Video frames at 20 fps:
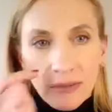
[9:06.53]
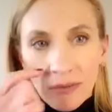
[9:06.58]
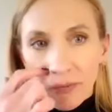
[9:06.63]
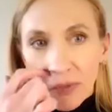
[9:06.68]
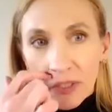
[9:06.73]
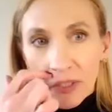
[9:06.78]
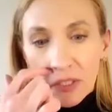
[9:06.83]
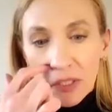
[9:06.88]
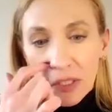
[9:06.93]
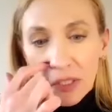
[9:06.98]

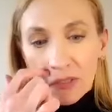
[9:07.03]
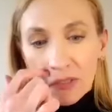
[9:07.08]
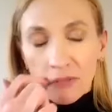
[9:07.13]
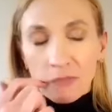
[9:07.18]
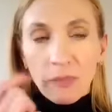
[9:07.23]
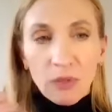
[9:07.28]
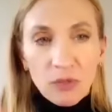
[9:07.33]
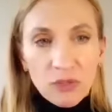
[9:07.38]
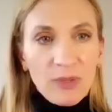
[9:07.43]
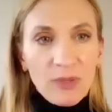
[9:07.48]
which is
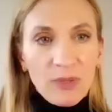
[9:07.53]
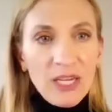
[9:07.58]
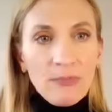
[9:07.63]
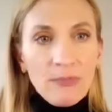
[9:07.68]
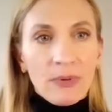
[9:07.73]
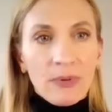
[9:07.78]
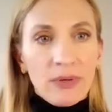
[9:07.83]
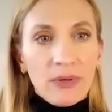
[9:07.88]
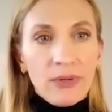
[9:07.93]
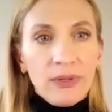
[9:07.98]
most
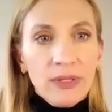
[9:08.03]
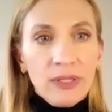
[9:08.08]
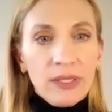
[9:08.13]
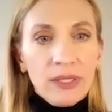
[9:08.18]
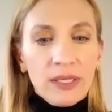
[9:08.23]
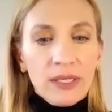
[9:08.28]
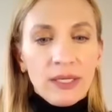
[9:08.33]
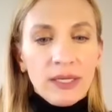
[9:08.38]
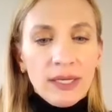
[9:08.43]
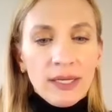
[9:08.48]
people,
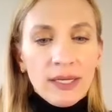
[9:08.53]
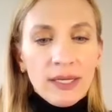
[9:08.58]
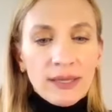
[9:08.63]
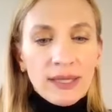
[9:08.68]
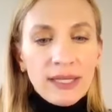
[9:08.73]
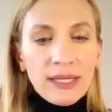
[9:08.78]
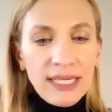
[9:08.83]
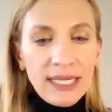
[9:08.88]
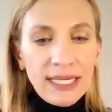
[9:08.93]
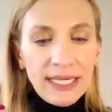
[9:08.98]

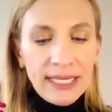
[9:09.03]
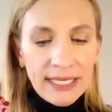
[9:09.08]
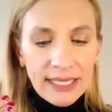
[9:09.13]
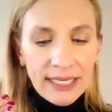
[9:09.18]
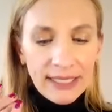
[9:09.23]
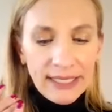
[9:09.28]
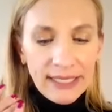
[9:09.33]
the